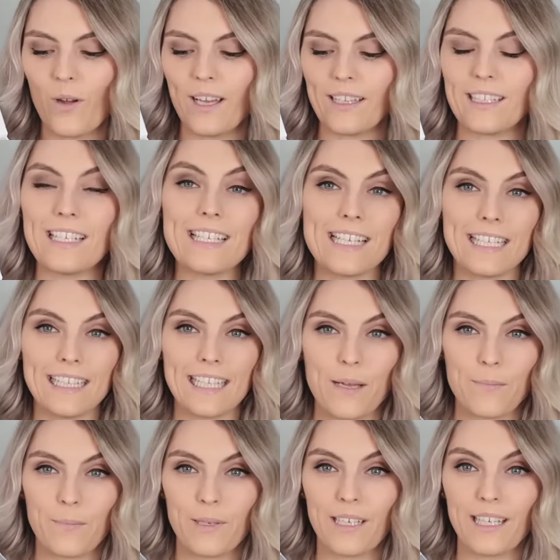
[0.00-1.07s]
your LED
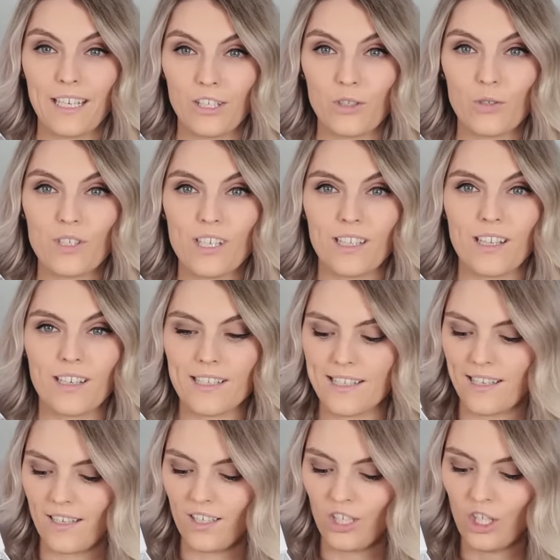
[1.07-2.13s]
lamp in your
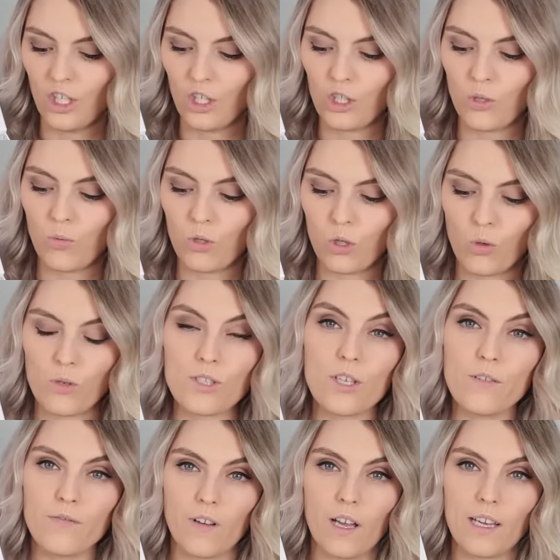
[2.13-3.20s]
Deluxe set, you will
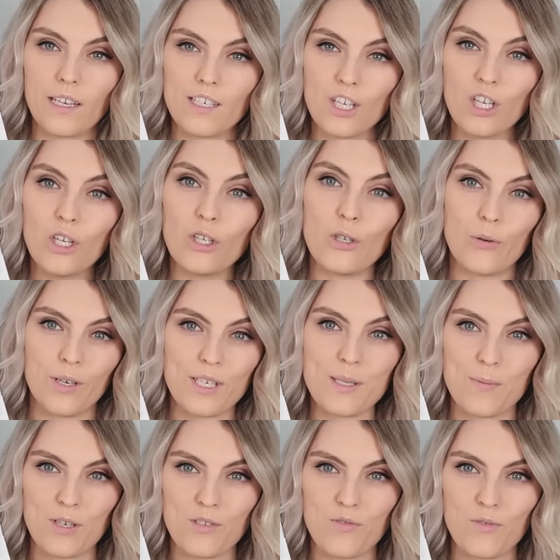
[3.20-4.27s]
also find your
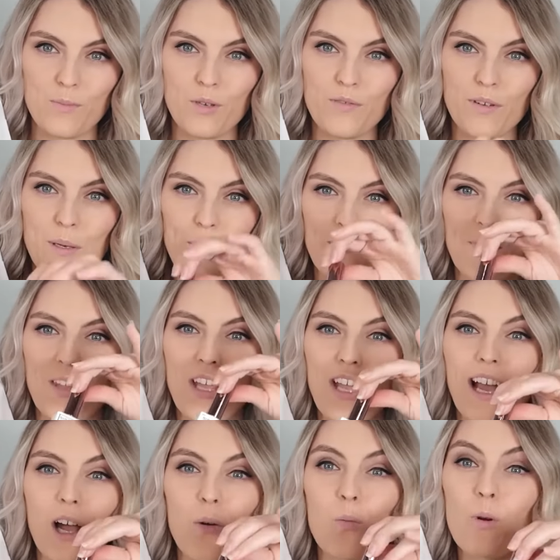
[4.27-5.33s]
express remover.
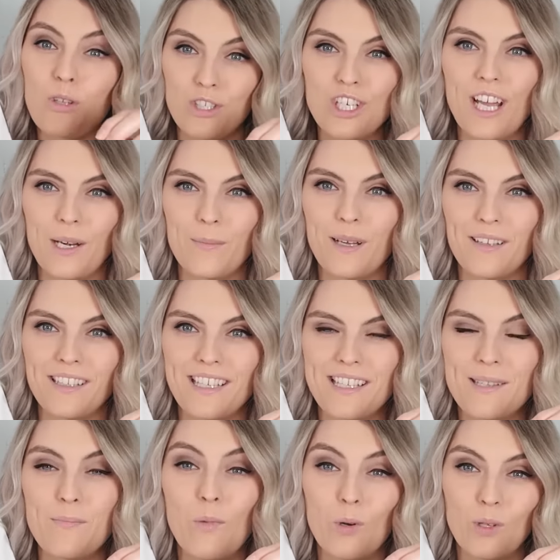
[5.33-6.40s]
We'll chat about
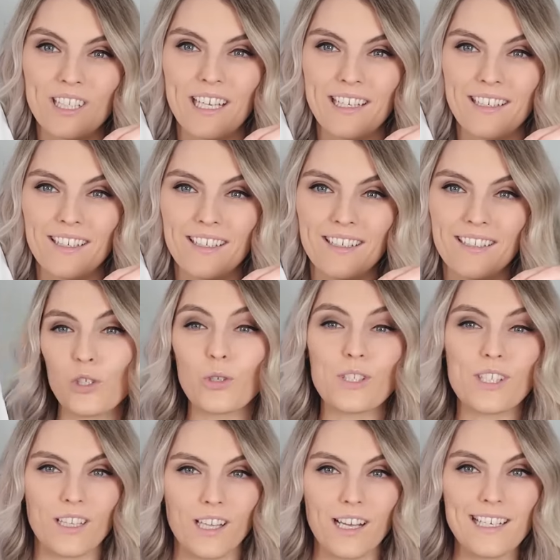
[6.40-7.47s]
this more later.
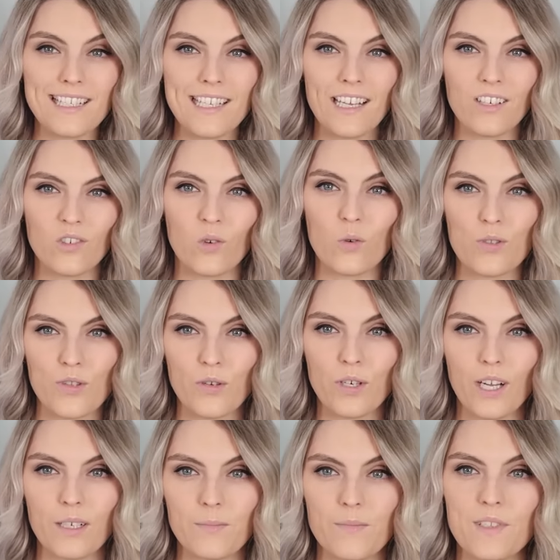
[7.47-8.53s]
Your Deluxe set
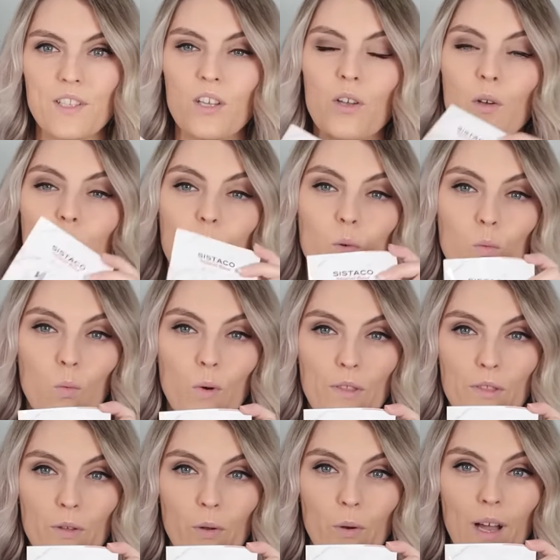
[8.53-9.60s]
also comes
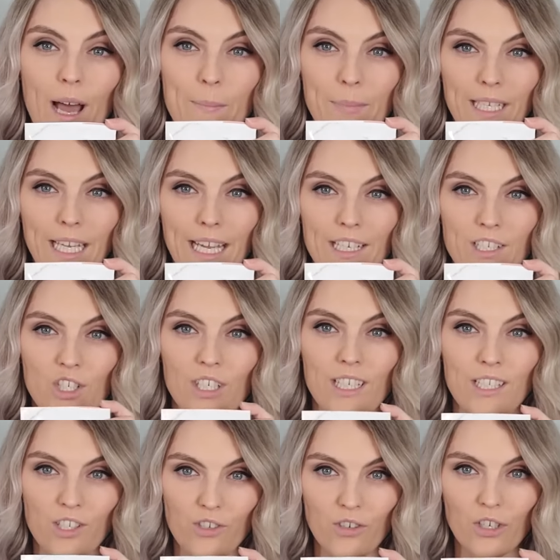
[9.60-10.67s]
with your
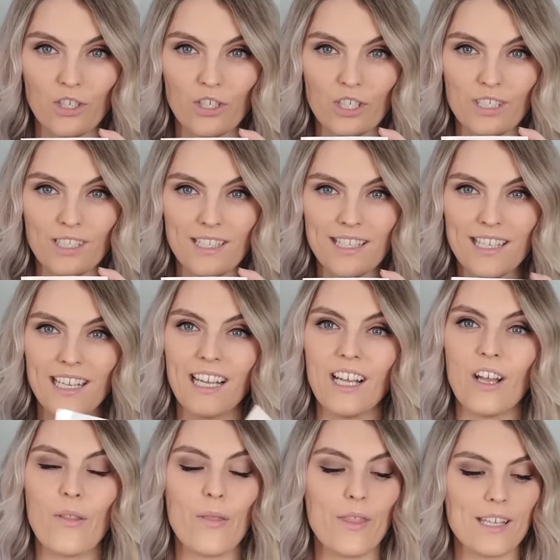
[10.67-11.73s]
application instructions.
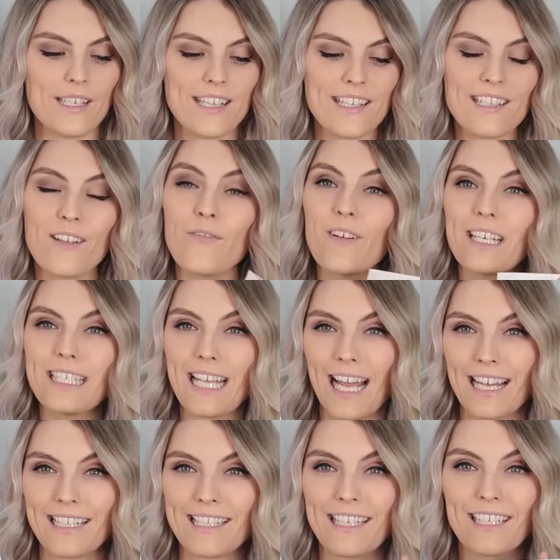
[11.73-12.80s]
This is a
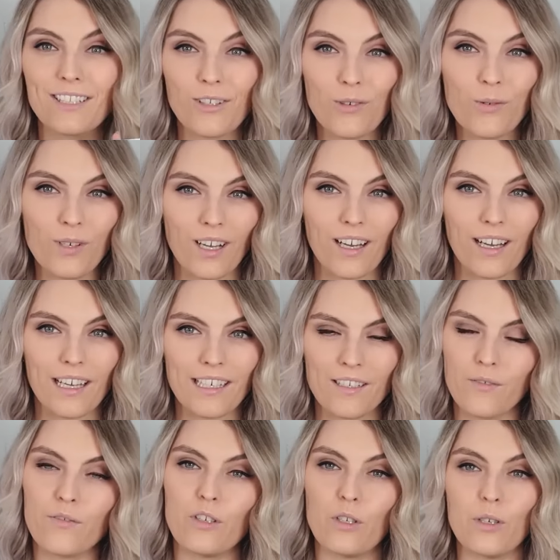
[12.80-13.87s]
fantastic little
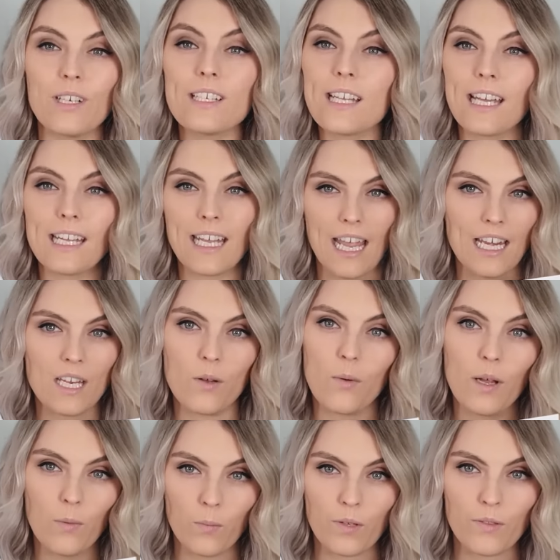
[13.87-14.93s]
guide for you to take
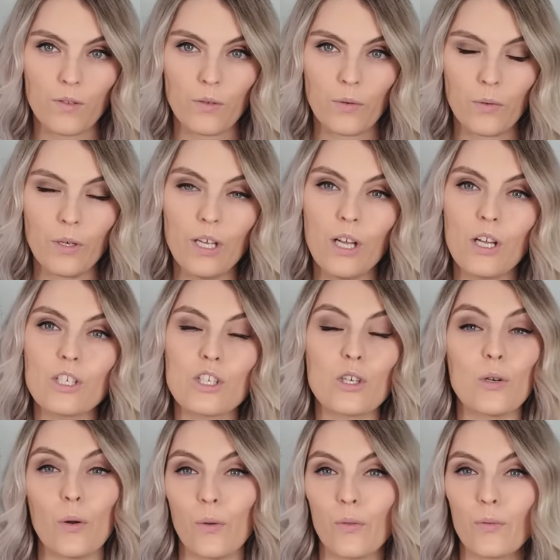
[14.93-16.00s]
anywhere with you
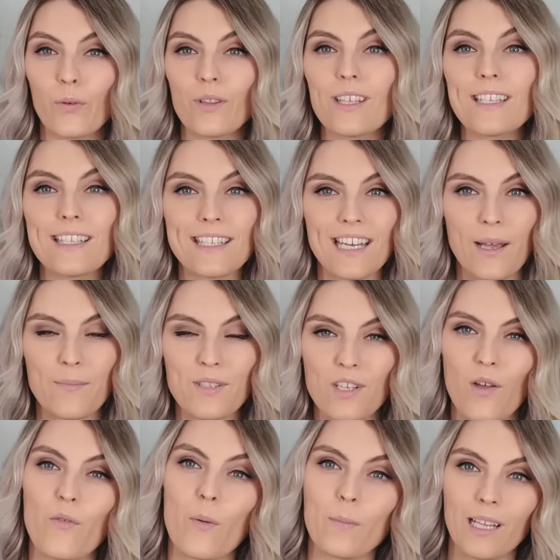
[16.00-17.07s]
to go through the
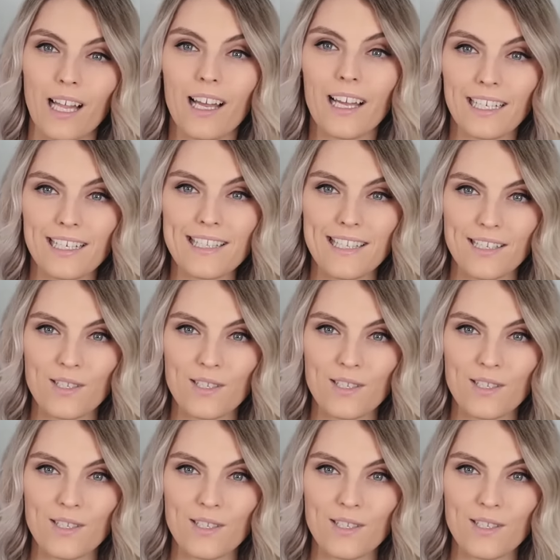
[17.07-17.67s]
steps of applying